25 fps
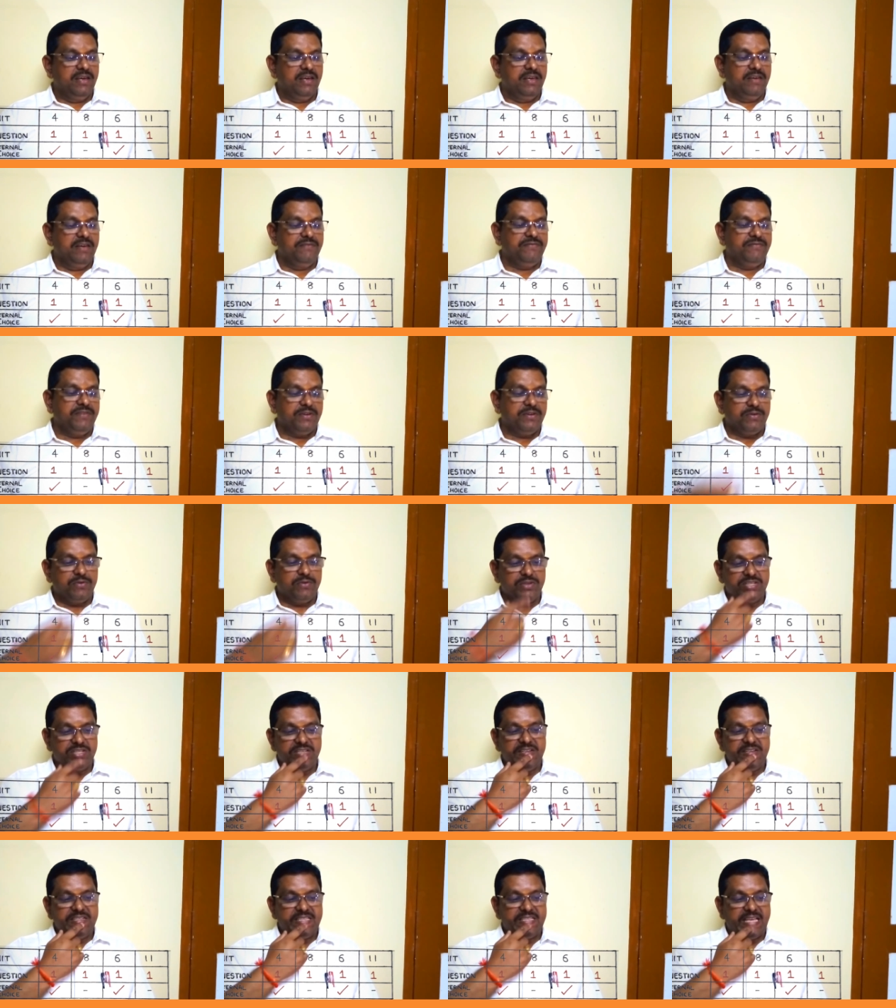If your
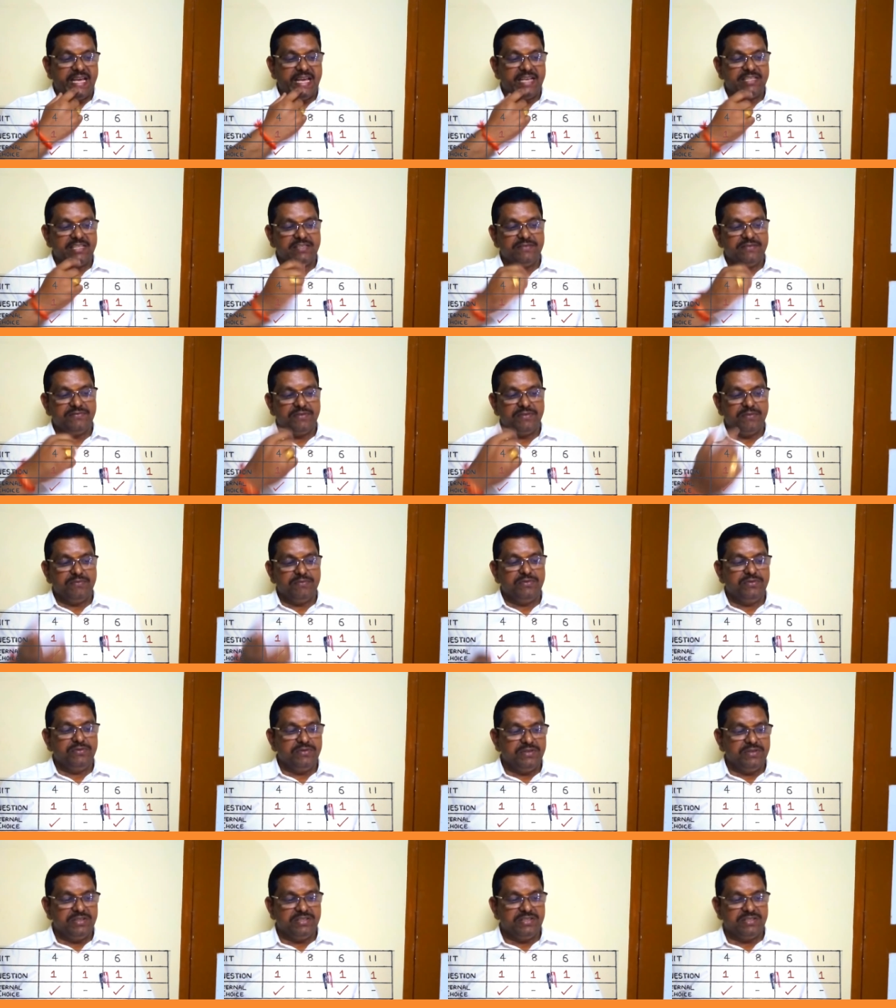question is asked from
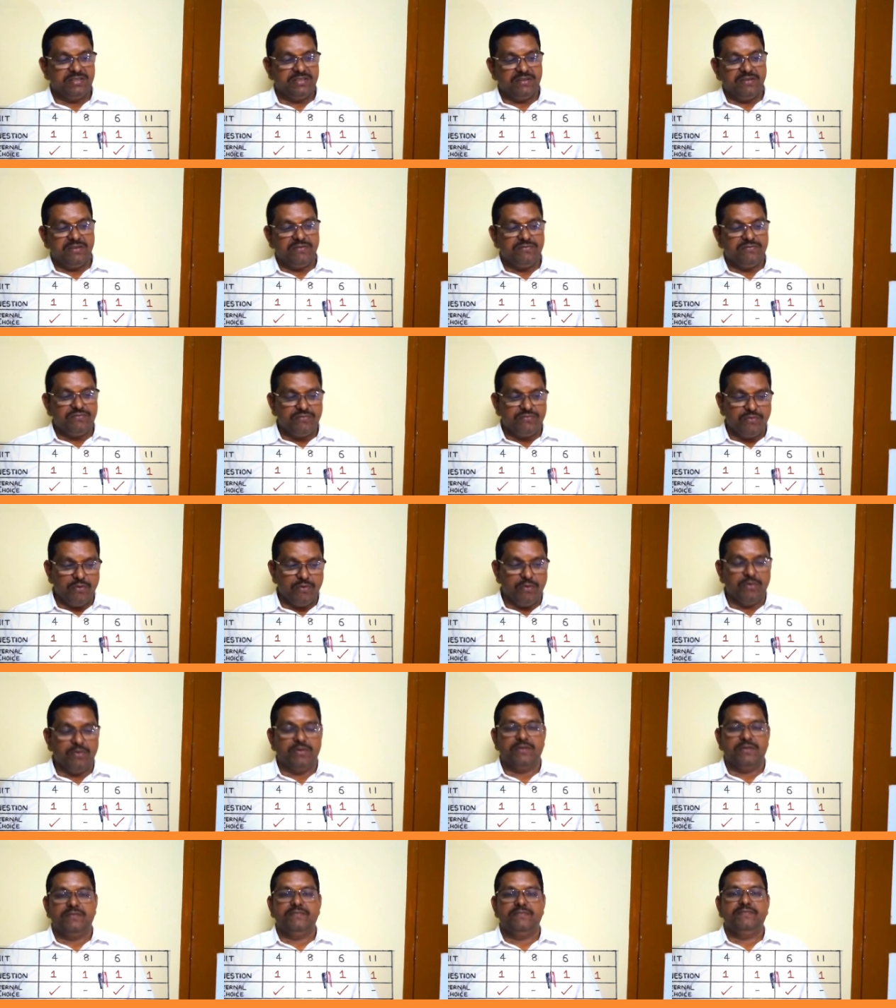unit
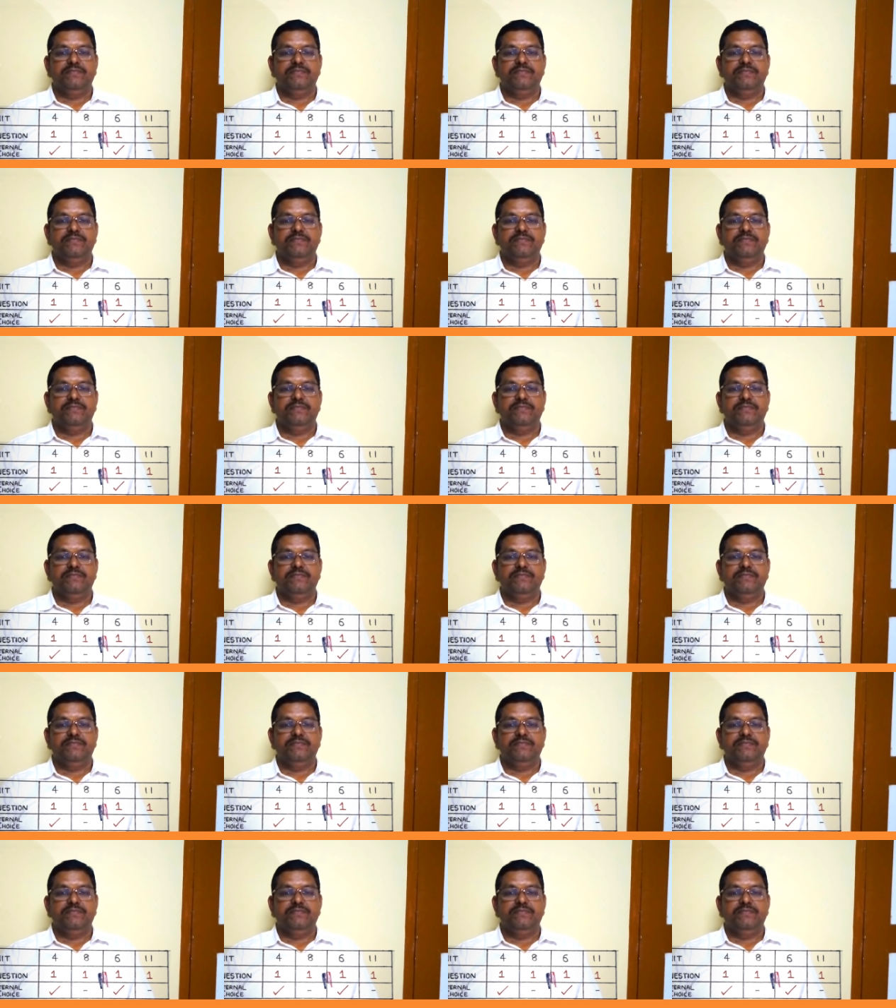4,